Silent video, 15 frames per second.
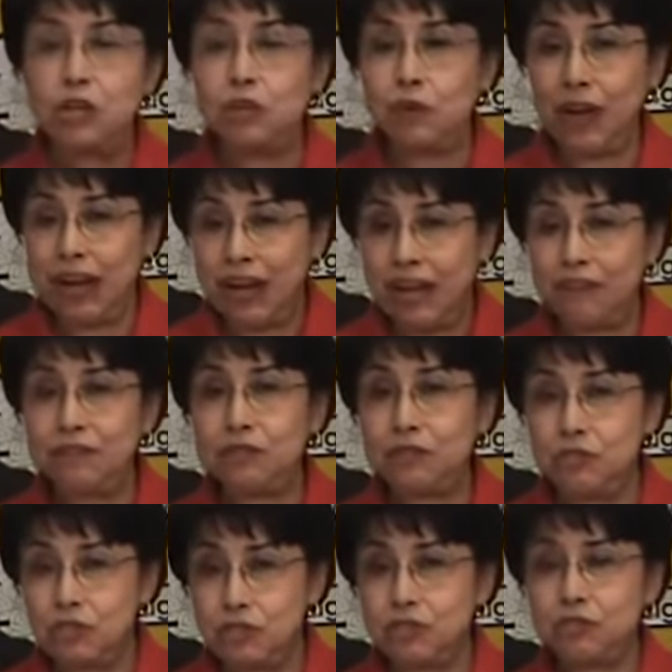You have
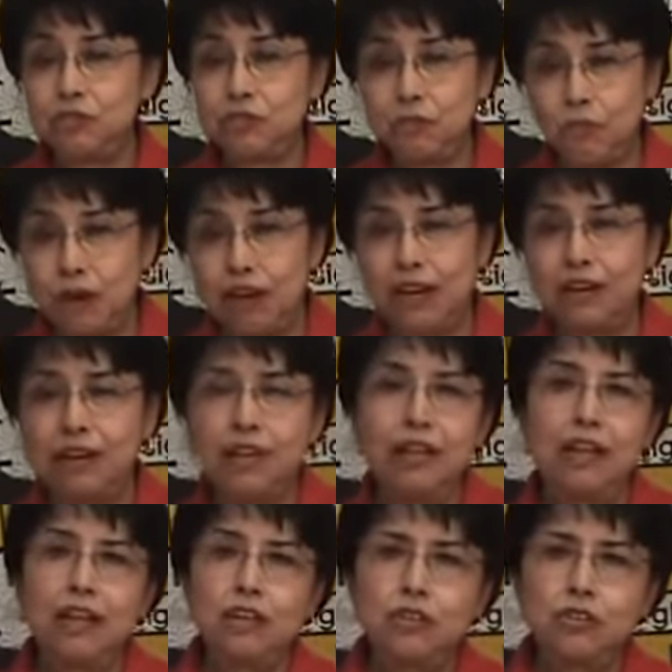to choose one.
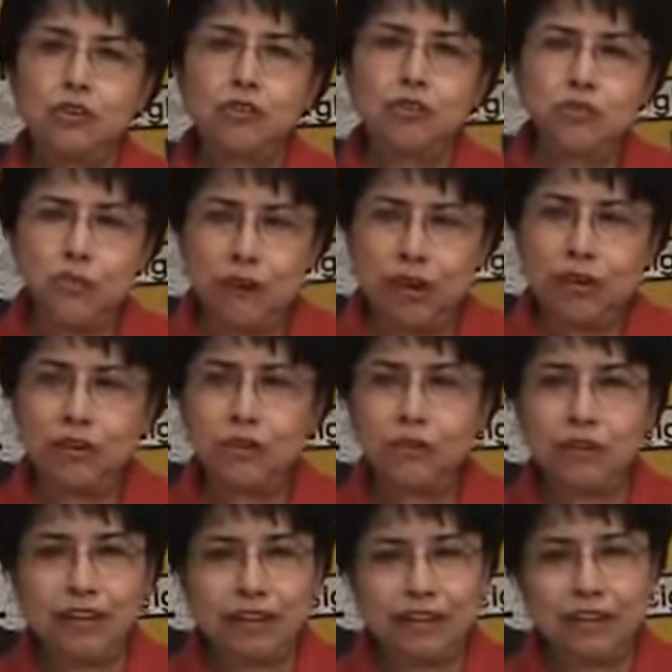So try
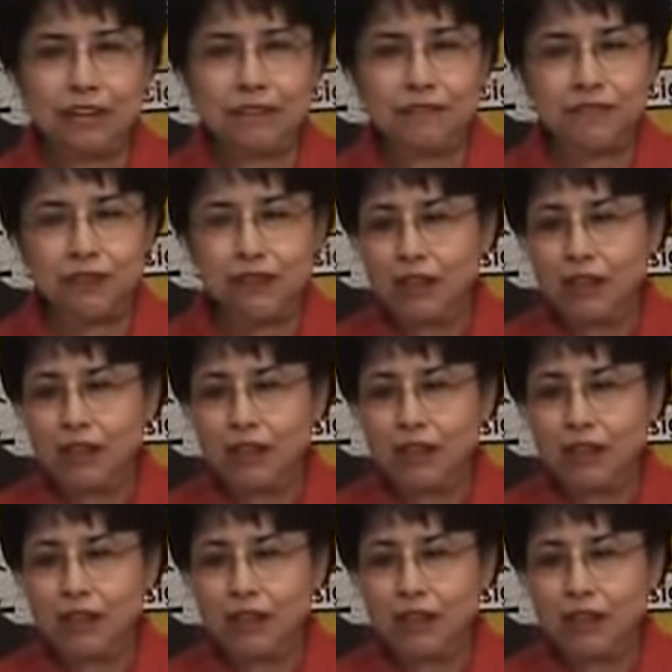to give